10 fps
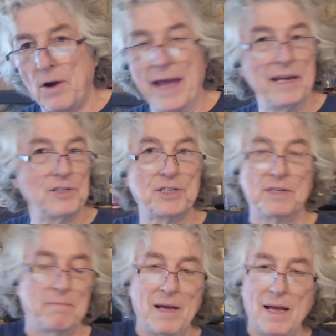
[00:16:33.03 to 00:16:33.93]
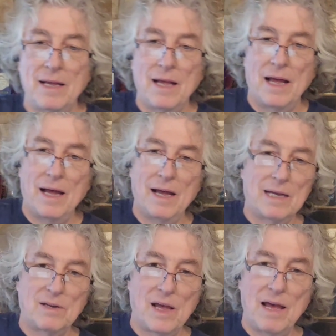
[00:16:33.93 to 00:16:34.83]
Ace,
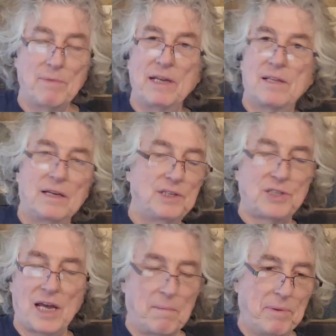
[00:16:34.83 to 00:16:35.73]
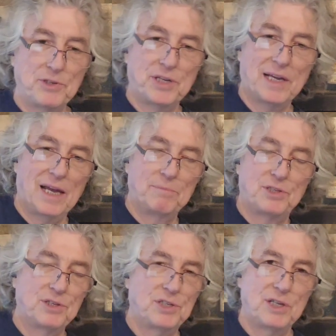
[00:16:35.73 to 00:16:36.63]
I don't know how many times, he's got a bunch of
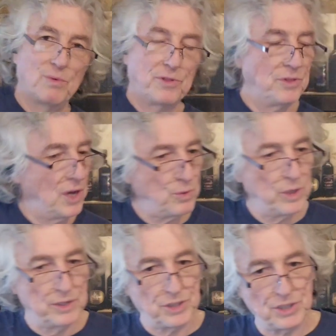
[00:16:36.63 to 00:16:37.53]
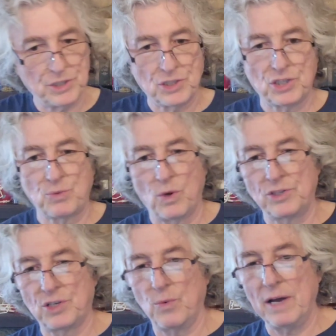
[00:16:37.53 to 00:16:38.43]
games this year with no assists
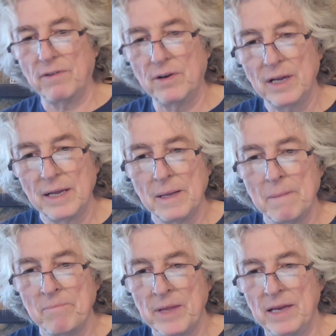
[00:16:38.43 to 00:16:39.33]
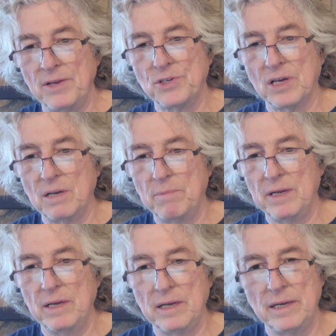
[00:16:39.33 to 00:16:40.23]
whatsoever. He's going to
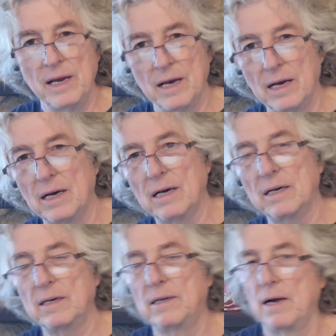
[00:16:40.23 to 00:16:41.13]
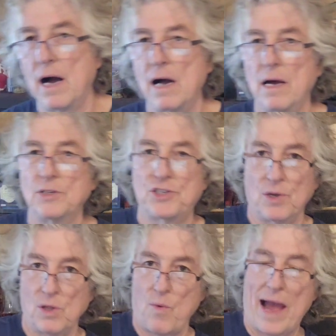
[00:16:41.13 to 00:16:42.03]
be a
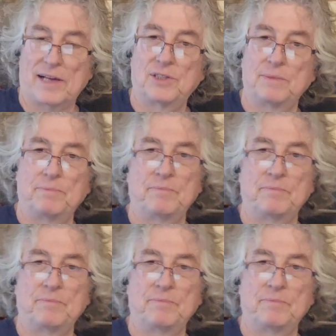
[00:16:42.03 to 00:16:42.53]
solo act.